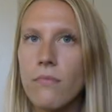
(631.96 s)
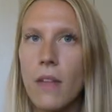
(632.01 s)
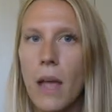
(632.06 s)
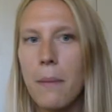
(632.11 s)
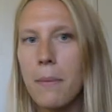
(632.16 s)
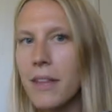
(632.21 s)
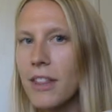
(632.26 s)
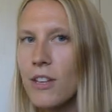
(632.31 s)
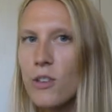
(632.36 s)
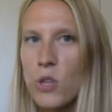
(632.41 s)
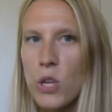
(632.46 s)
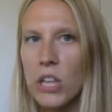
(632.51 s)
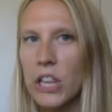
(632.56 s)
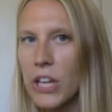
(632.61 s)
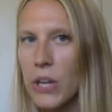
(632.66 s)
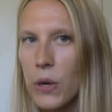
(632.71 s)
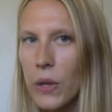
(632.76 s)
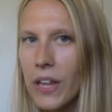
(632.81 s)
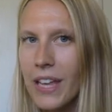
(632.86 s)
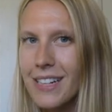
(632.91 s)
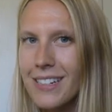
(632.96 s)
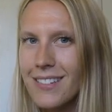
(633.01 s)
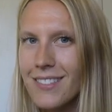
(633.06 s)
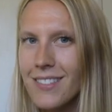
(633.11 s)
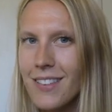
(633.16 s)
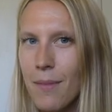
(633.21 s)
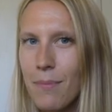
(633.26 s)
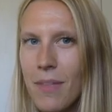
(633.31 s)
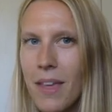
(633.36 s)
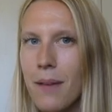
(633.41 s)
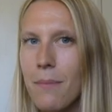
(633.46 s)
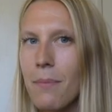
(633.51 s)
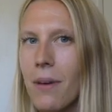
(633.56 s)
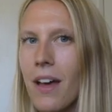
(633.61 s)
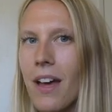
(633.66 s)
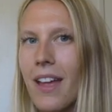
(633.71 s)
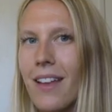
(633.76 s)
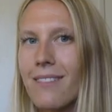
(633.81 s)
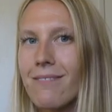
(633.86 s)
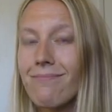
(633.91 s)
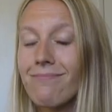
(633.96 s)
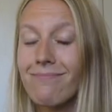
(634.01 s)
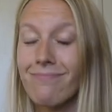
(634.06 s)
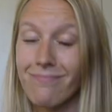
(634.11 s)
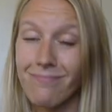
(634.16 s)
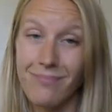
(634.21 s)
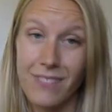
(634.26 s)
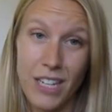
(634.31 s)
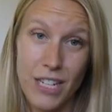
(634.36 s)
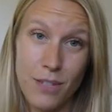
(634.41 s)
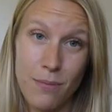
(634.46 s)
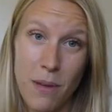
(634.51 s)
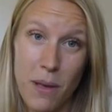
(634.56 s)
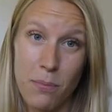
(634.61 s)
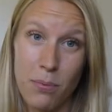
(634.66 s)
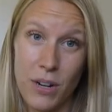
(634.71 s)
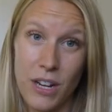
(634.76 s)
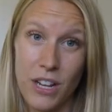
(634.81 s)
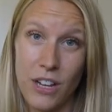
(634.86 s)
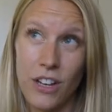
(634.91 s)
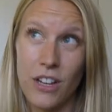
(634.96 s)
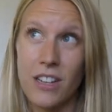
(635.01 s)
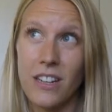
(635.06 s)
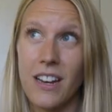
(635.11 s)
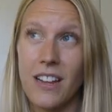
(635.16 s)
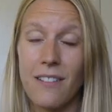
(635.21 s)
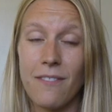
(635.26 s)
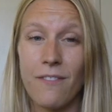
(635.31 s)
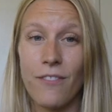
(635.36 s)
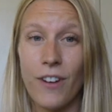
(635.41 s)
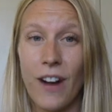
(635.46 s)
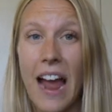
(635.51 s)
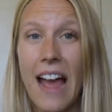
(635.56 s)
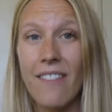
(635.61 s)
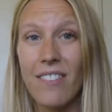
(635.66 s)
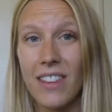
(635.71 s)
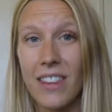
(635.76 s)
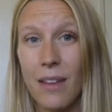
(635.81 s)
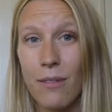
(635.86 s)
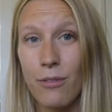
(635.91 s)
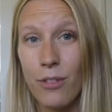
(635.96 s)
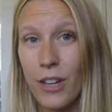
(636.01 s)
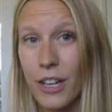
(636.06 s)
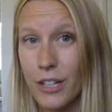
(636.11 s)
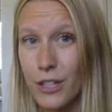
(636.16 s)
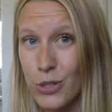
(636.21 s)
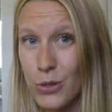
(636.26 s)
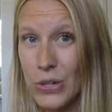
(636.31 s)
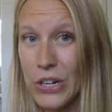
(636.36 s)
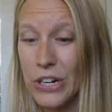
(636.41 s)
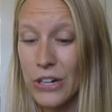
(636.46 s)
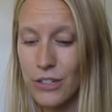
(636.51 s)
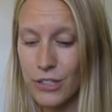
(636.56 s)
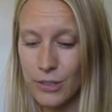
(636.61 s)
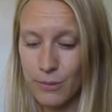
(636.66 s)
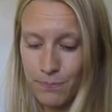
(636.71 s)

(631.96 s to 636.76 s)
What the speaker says: mean, there's a little hint of something, but these smell pretty good for having them for like 2 years.